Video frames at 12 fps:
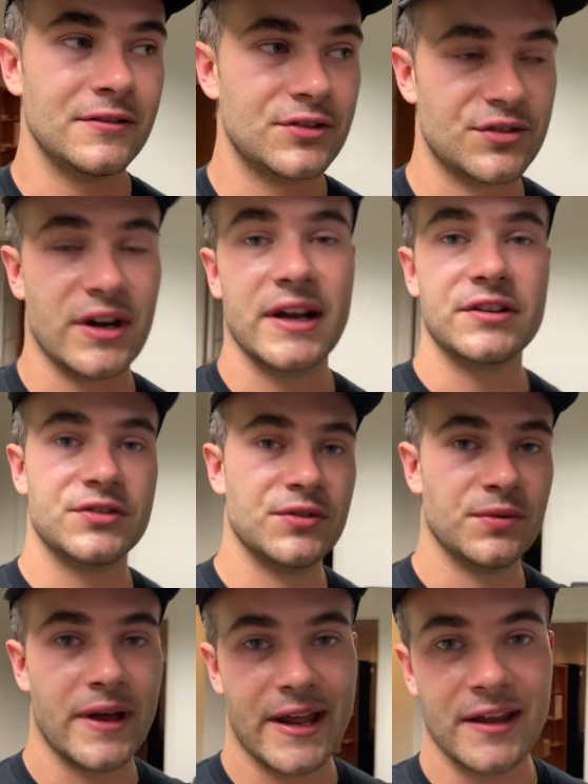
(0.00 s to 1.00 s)
trying
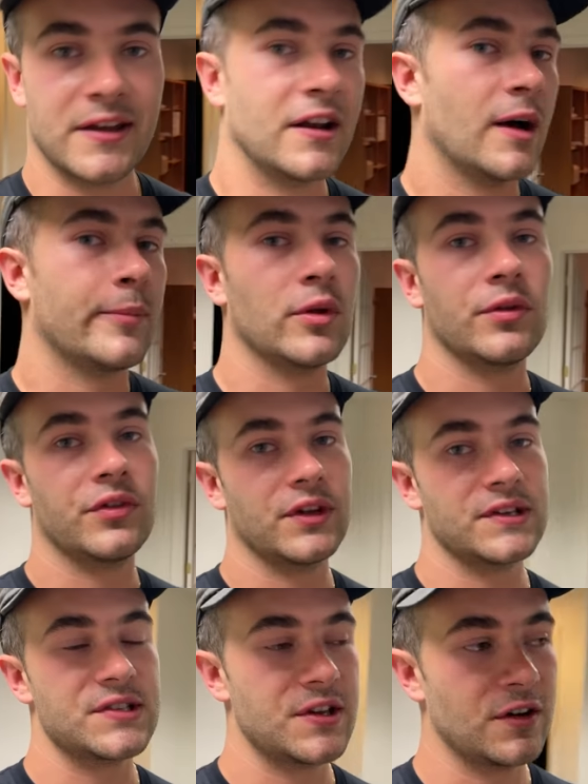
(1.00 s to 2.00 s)
to edit and upload
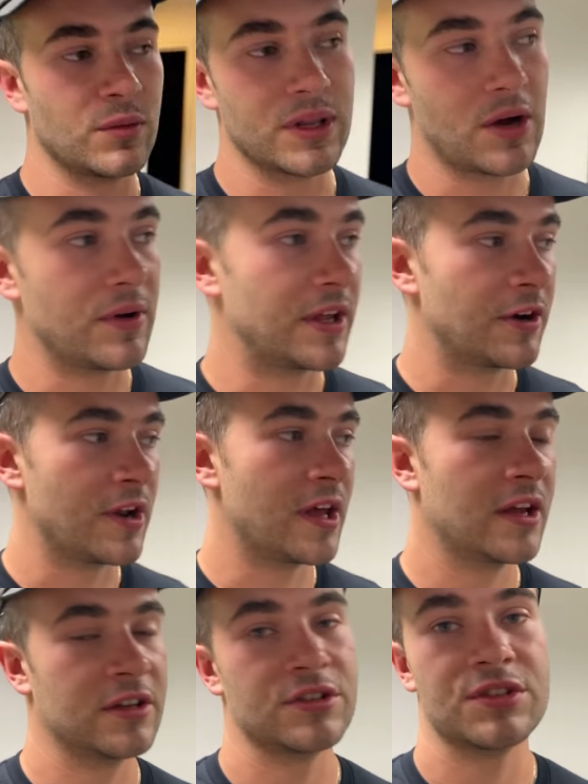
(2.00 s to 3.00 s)
things here without internet
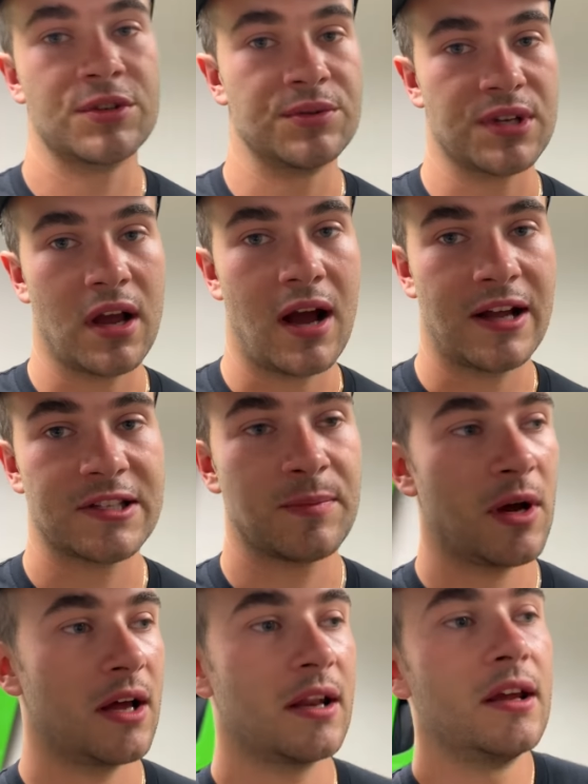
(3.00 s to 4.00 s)
and just using a
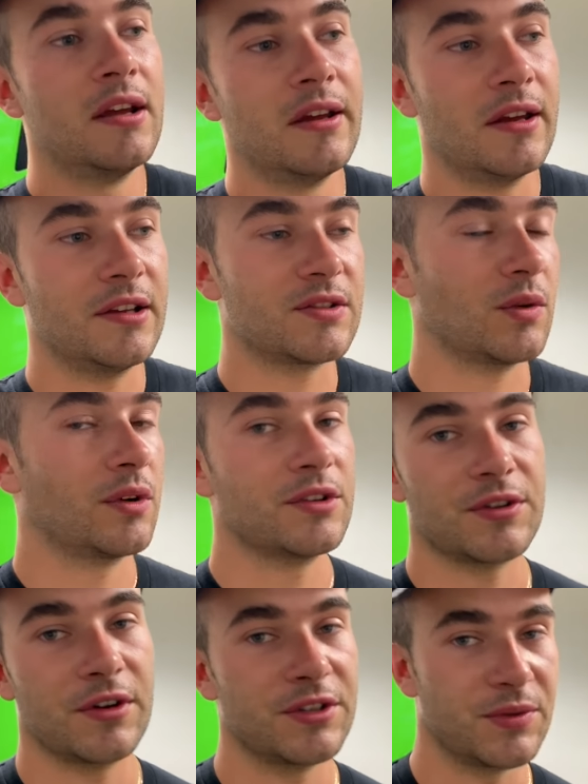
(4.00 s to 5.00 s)
hotspot is going to
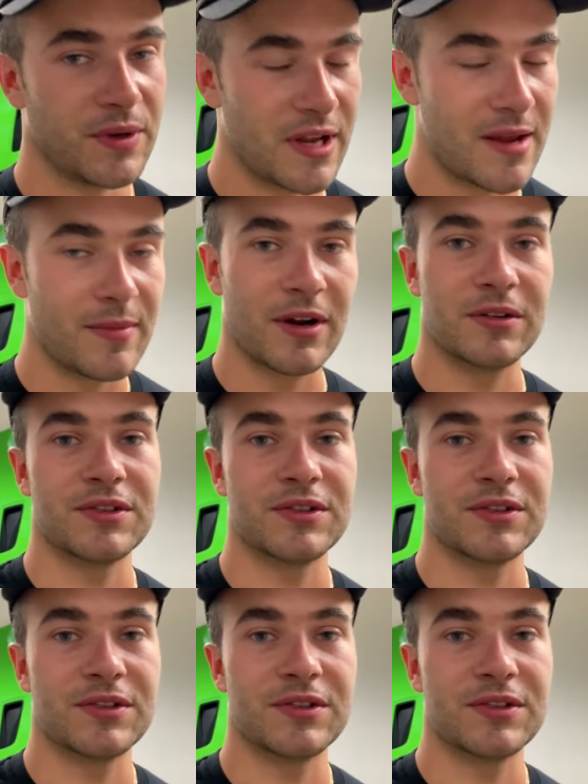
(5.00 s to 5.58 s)
turn into a nightmare.